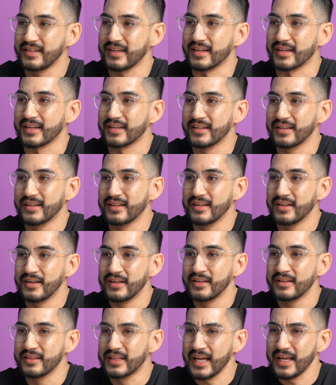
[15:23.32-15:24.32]
yeah. They
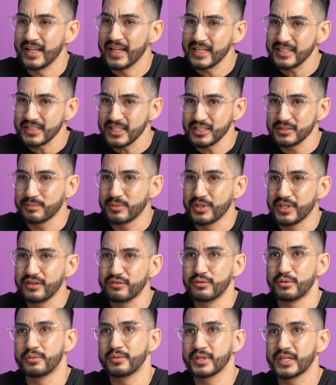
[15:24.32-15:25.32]
need that, to that eat. Sounds
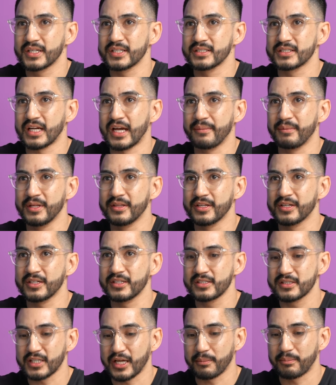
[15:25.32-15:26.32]
believable because I mean
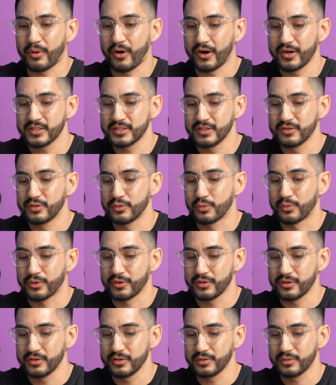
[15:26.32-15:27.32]
there's like parts of the
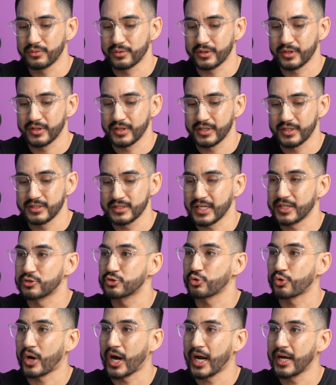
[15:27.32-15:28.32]
world where there's like
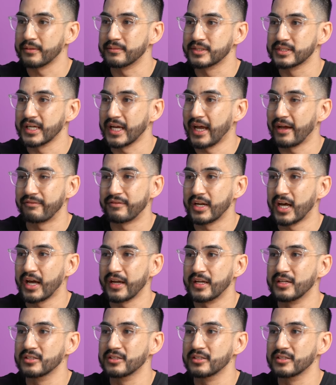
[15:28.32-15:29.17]
tribes that have not